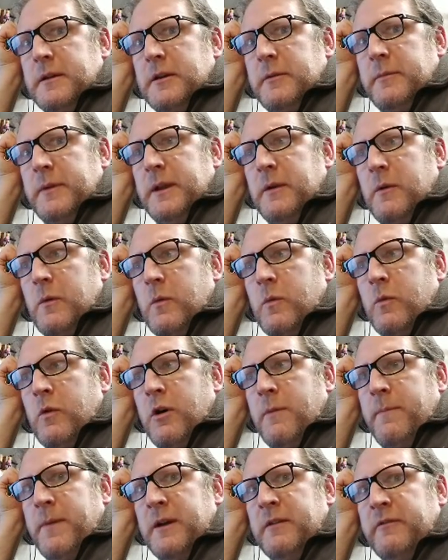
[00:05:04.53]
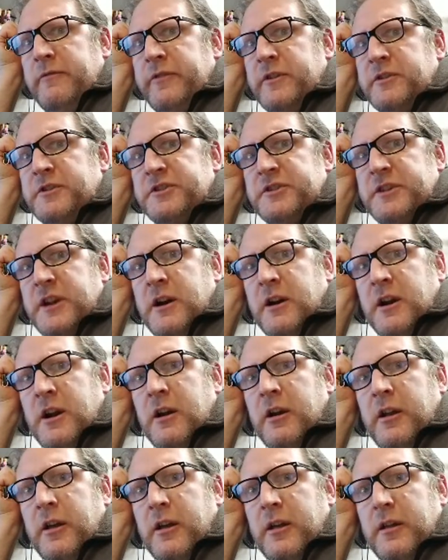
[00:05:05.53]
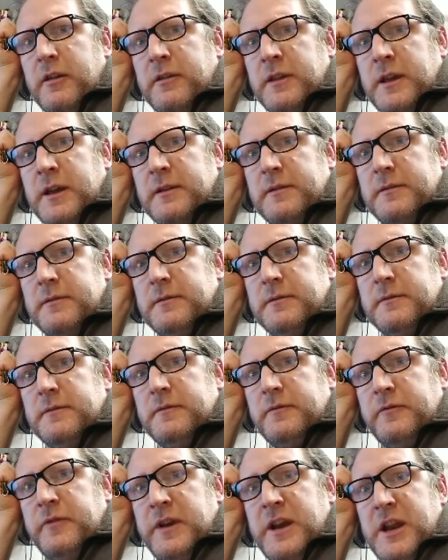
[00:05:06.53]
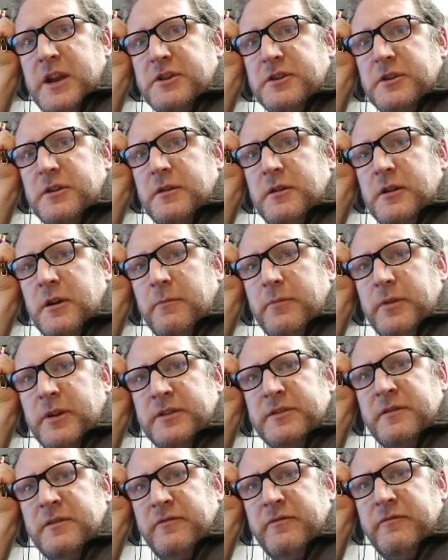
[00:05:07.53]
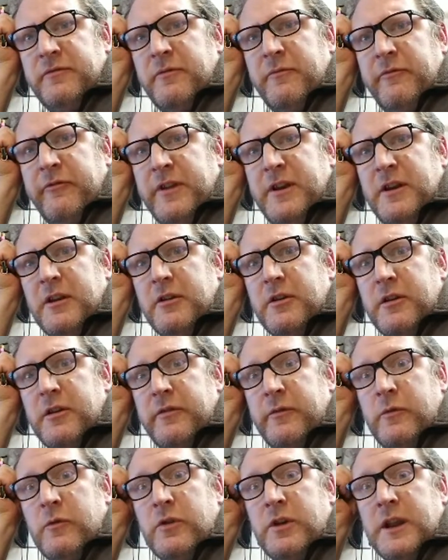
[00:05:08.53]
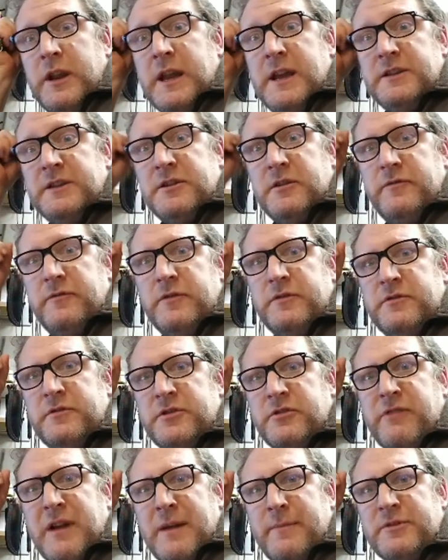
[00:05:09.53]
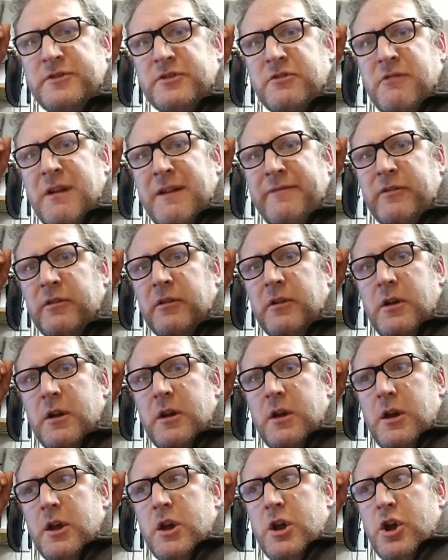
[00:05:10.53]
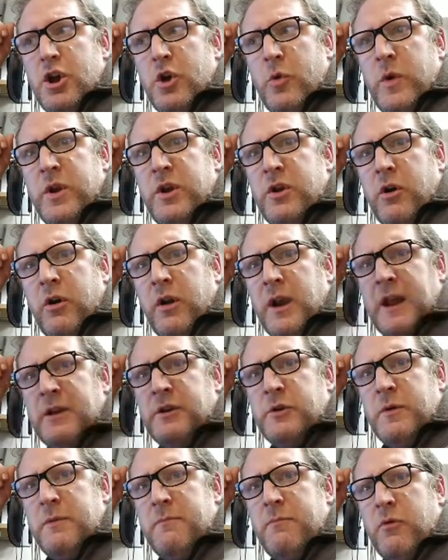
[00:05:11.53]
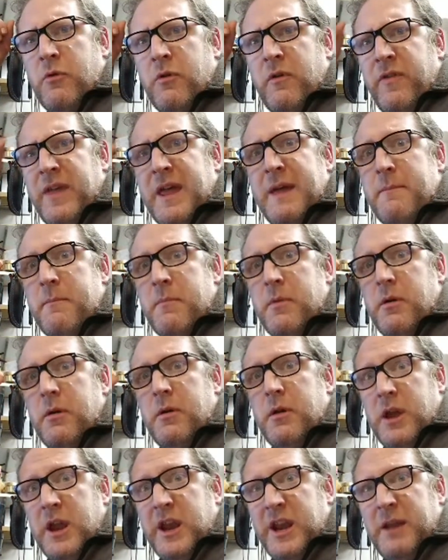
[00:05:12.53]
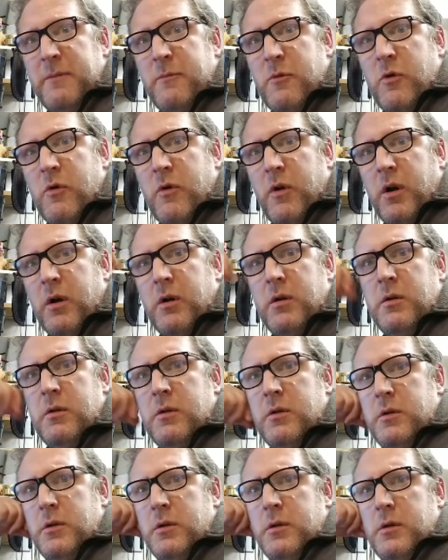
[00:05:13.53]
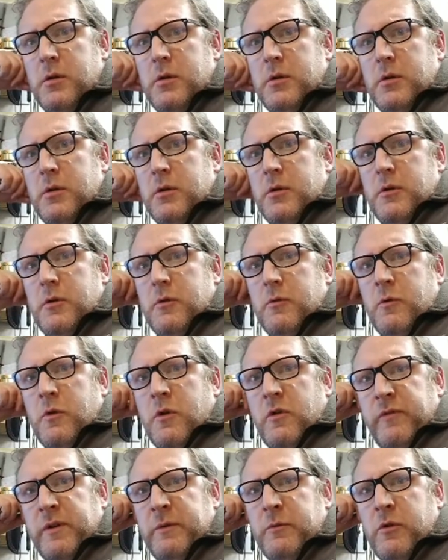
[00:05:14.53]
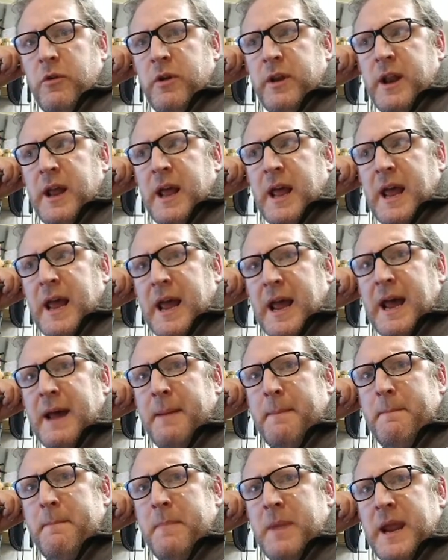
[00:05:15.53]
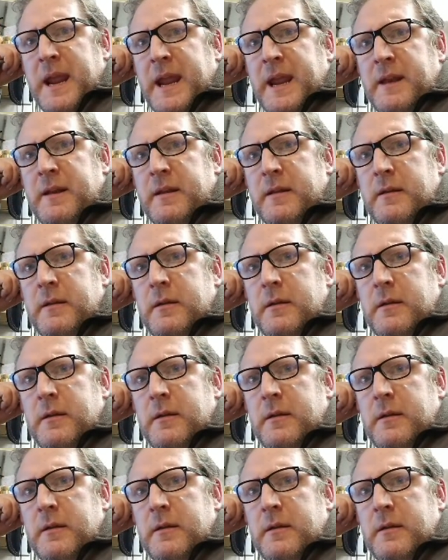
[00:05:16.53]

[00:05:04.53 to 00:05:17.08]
I mean, what about Verstercula, that Finnish company? Is it from Finland? And you wanted to get yourself a Taramaschava? Are we not allowed to import them anymore? What if we wanted a handmade,